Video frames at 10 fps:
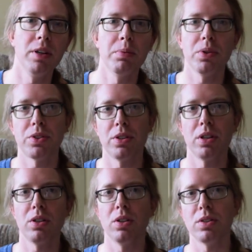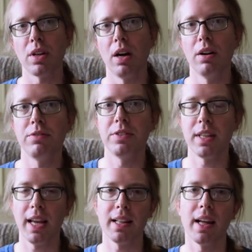liberal circles of
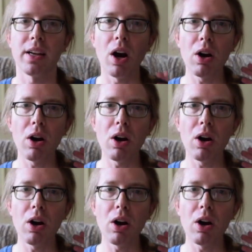saying like,